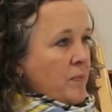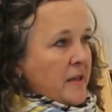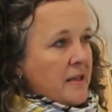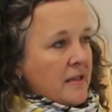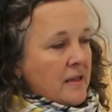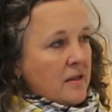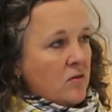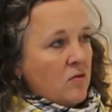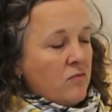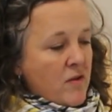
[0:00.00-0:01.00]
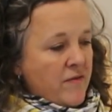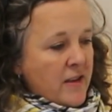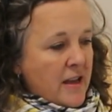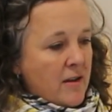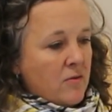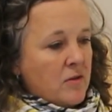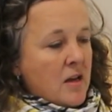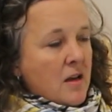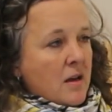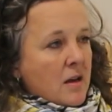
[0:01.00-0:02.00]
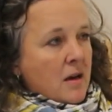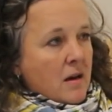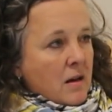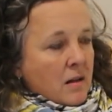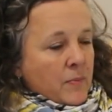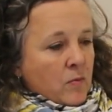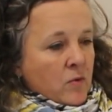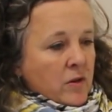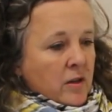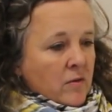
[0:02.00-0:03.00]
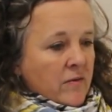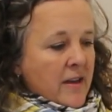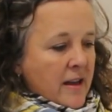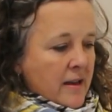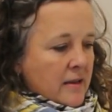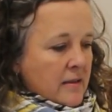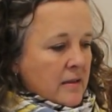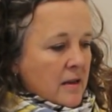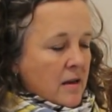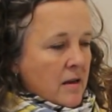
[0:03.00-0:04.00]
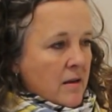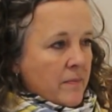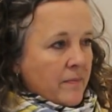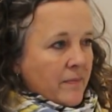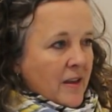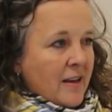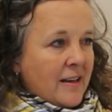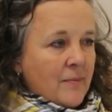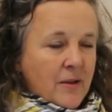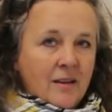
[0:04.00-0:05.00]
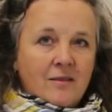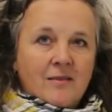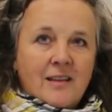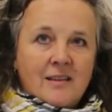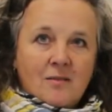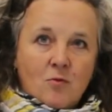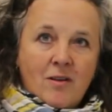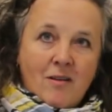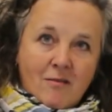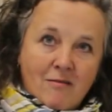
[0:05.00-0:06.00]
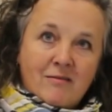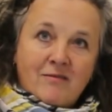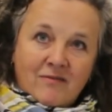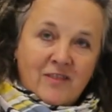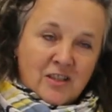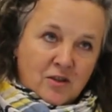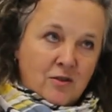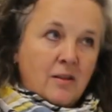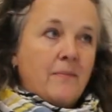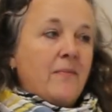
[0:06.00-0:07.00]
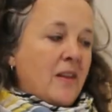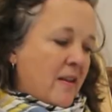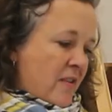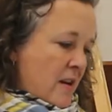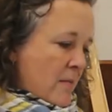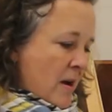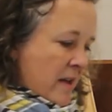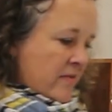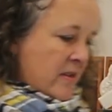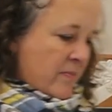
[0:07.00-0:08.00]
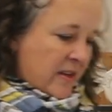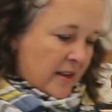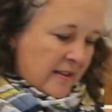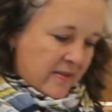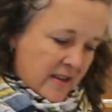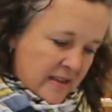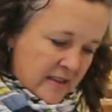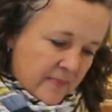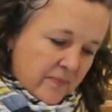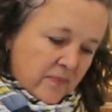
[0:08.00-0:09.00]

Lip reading: piece and sort of roughing out, I'll be working on that a little bit because that's quite hard and physical. And then I might have something like this